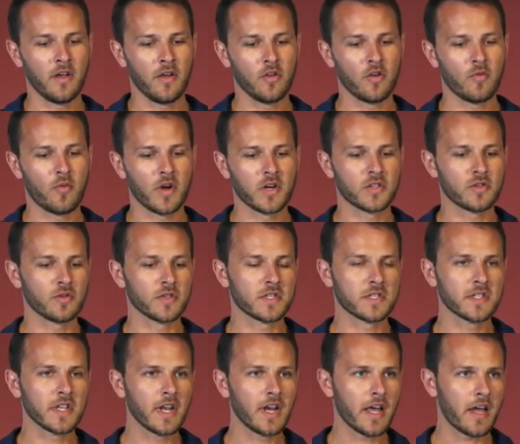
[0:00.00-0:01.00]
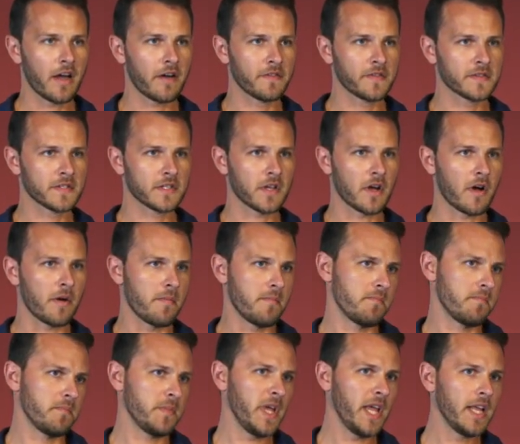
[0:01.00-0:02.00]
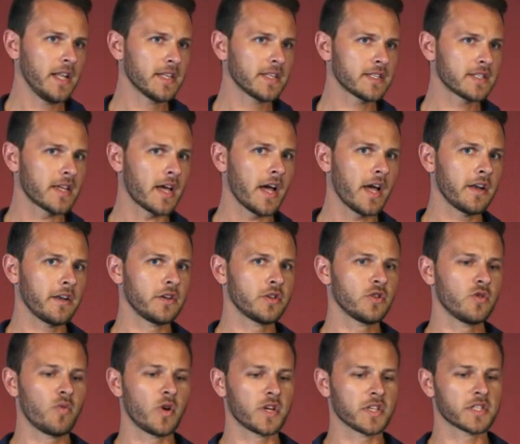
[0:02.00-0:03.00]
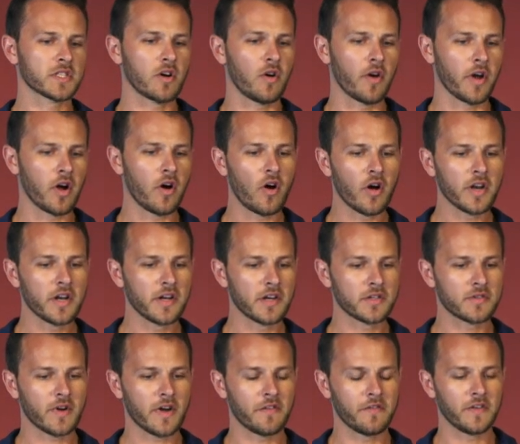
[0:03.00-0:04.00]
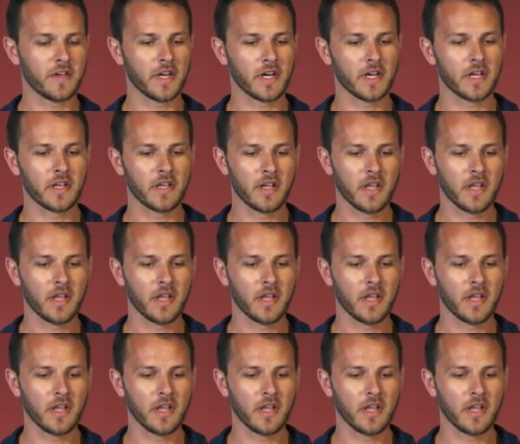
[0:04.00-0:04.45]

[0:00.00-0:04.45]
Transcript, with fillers: You want to still have some insight into what is going on in the traffic.